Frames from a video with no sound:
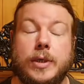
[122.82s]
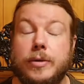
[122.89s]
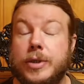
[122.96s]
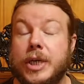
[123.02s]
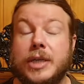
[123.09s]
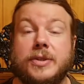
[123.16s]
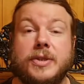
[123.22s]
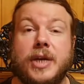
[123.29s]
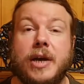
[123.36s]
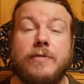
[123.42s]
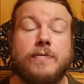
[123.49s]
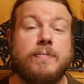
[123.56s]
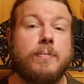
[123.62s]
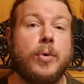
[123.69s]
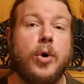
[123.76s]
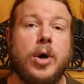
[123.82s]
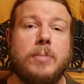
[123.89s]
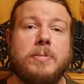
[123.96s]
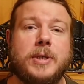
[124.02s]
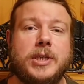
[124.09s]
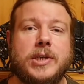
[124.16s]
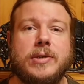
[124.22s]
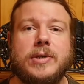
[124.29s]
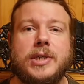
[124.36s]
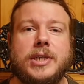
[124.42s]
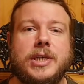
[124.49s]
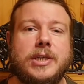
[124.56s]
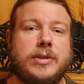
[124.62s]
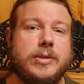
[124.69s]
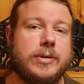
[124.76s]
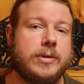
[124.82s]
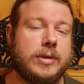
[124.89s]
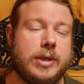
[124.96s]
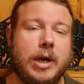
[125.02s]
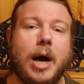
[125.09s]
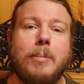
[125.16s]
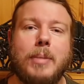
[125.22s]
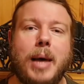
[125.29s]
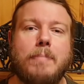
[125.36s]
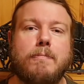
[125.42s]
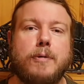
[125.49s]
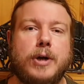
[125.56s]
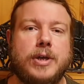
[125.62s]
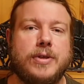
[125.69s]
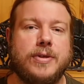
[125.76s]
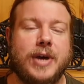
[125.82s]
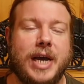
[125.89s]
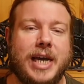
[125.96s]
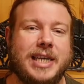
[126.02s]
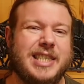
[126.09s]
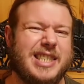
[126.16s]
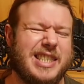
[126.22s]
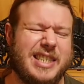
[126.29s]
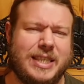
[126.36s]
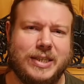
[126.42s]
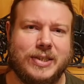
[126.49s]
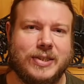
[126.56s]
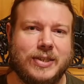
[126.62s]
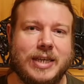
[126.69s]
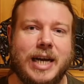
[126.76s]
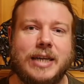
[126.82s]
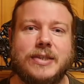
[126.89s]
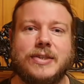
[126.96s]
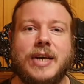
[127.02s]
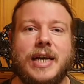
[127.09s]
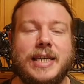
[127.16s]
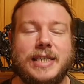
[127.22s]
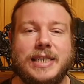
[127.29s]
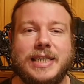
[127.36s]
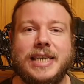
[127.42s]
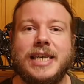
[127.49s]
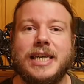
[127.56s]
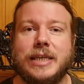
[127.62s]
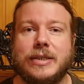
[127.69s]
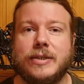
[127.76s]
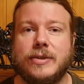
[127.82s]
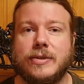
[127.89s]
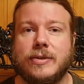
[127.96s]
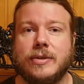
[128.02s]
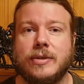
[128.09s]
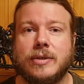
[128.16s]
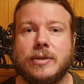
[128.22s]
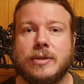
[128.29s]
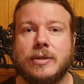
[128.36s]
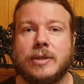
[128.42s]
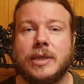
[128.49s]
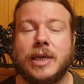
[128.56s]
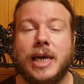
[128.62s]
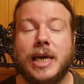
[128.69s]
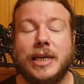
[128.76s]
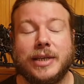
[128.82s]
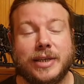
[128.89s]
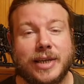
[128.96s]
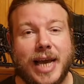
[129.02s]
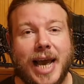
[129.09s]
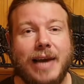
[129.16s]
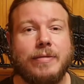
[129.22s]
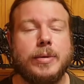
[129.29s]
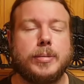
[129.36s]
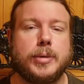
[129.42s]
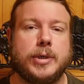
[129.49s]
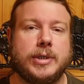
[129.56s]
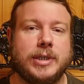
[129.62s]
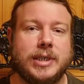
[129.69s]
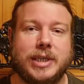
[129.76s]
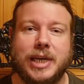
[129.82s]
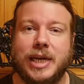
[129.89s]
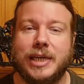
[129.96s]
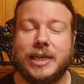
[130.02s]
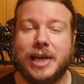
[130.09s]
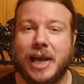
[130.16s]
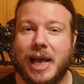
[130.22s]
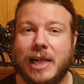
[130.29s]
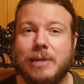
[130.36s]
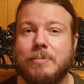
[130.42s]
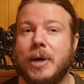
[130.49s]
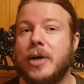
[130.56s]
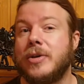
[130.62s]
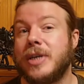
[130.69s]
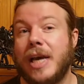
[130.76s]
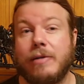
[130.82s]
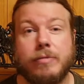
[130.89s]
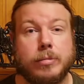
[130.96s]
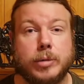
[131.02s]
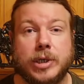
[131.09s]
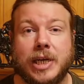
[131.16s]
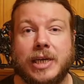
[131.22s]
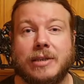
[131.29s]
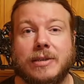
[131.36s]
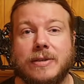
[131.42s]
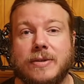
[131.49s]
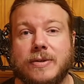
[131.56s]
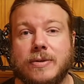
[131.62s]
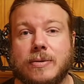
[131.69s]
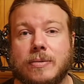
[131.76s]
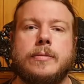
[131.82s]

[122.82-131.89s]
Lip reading: just have more opportunity to come up with and discuss ideas. And everyone can help out everyone else.